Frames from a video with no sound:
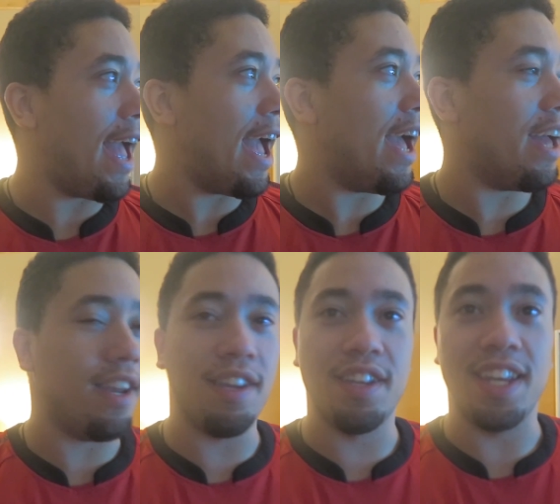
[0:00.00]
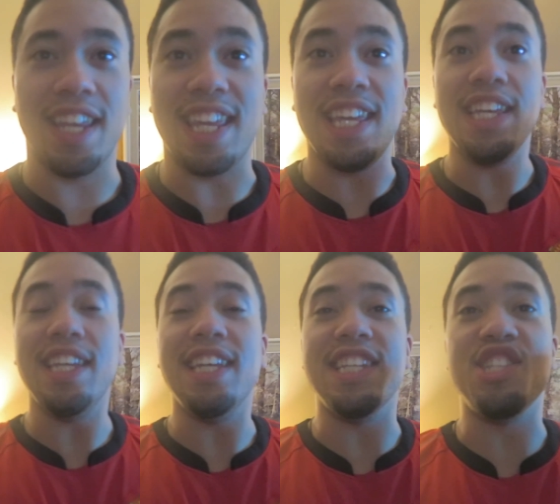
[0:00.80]
And
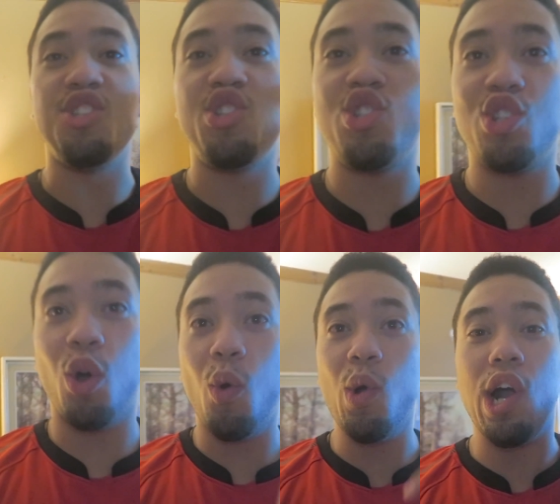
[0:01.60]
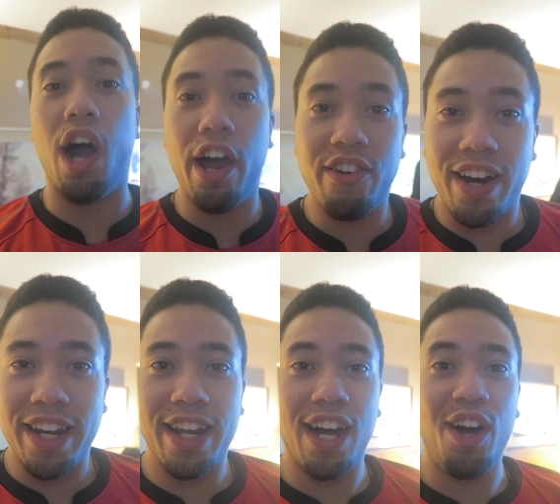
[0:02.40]
he is so gone
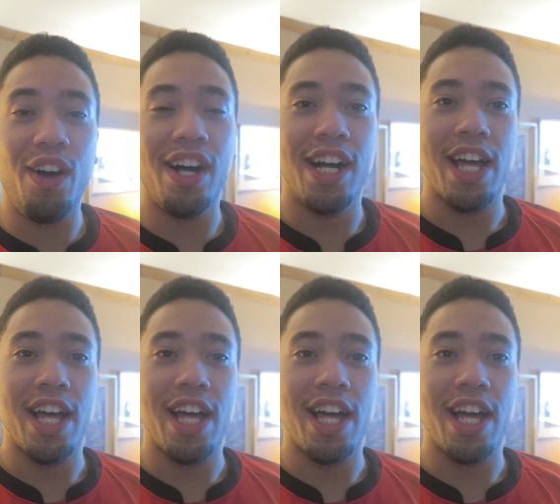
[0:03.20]
right now